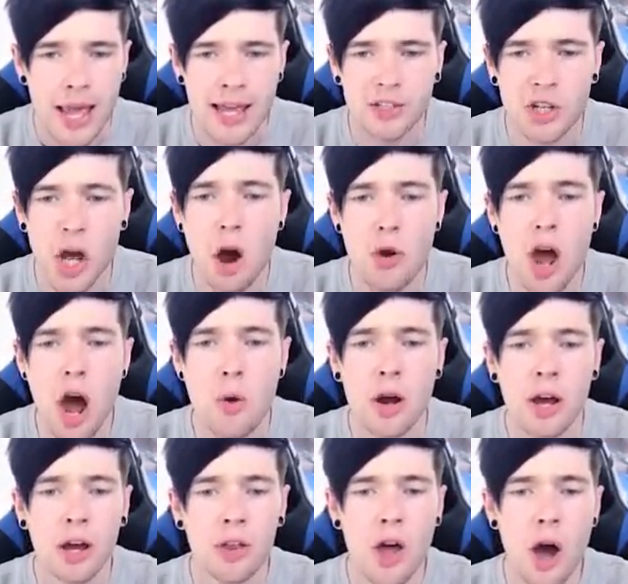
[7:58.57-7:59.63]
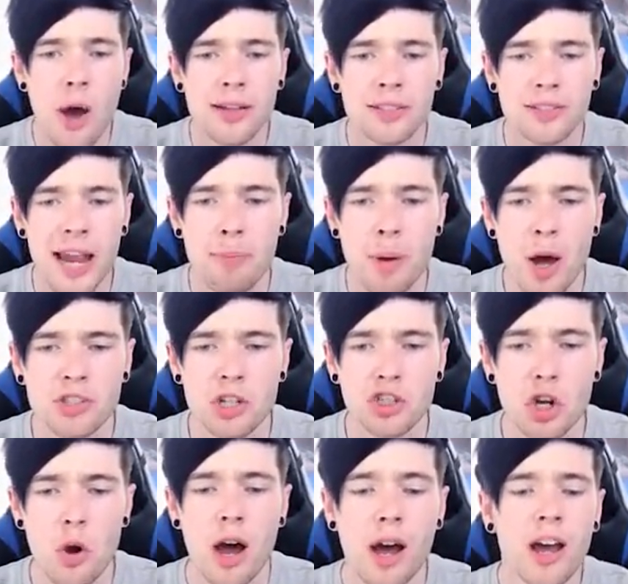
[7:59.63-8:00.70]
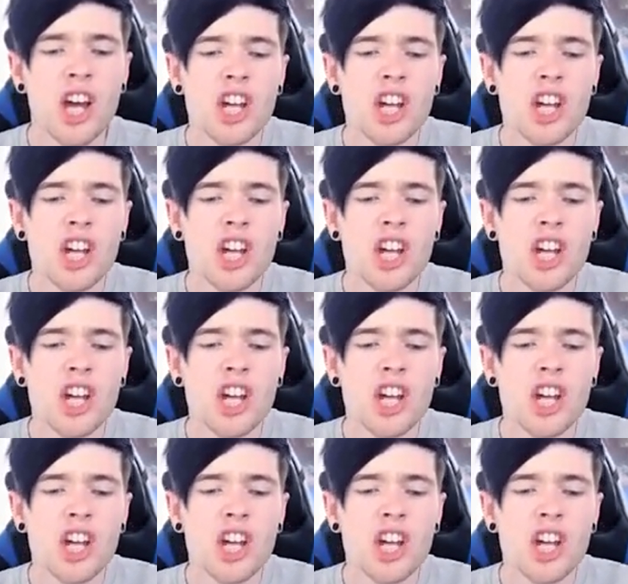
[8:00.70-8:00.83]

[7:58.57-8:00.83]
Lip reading: is... Oh, no. No, it's the same person. Shooter.